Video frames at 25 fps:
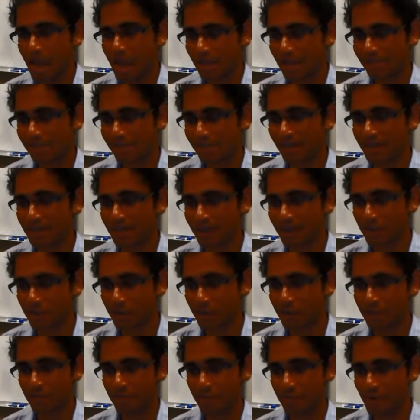I started
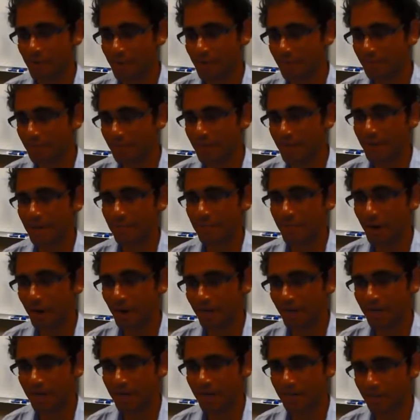doing preliminary
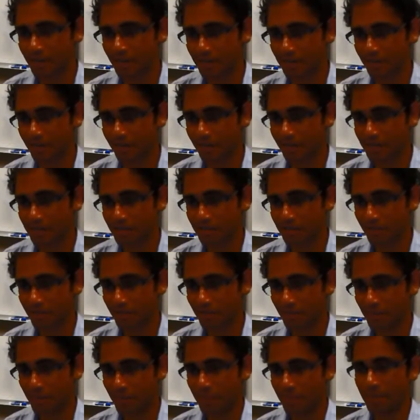market research
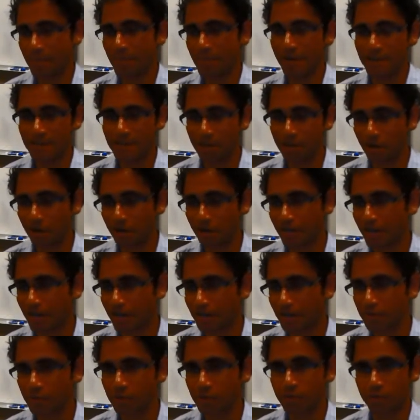by
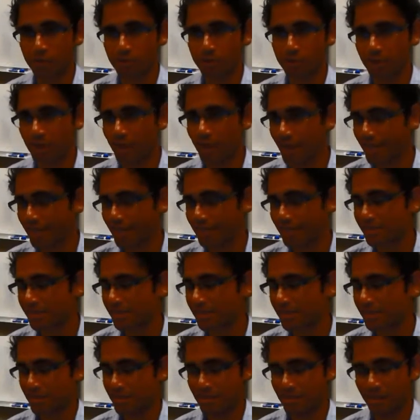talking to
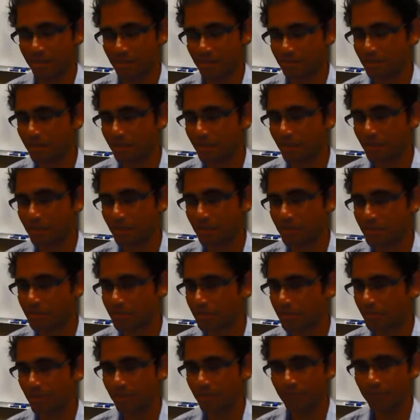clients,
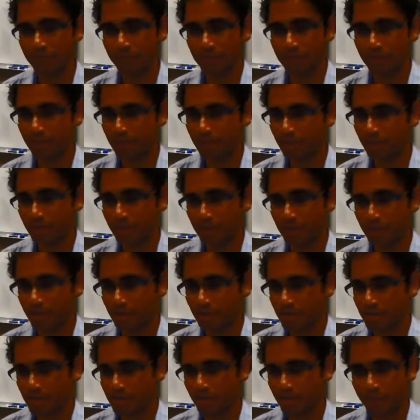customers,
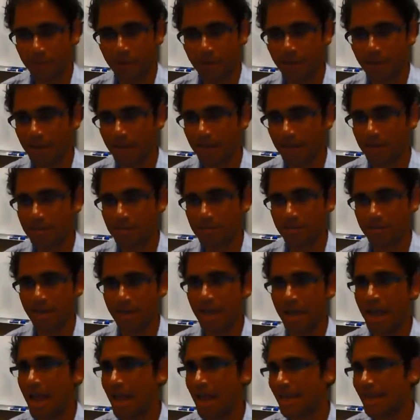suppliers,
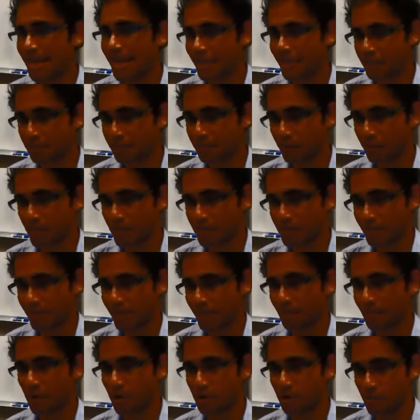and experts
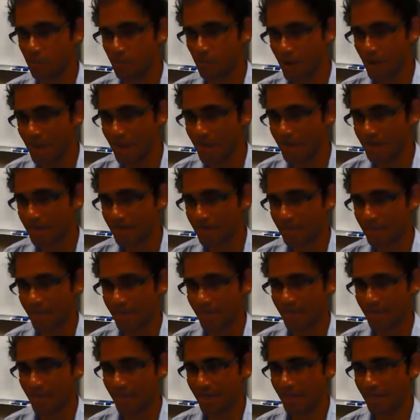about where
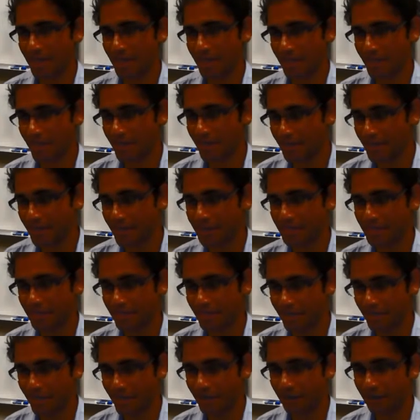the Indian
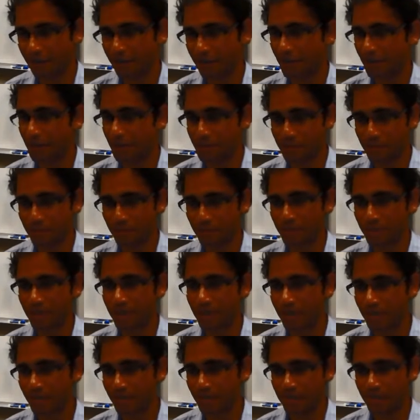generic
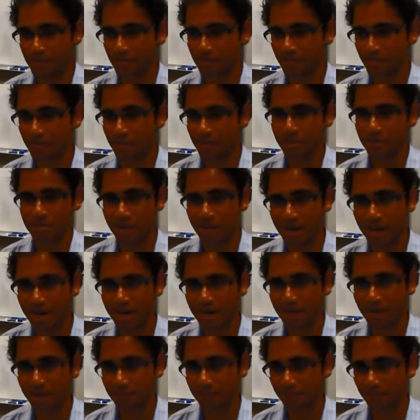pharmaceutical industry was
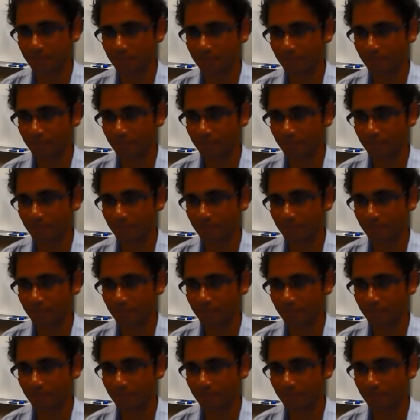heading.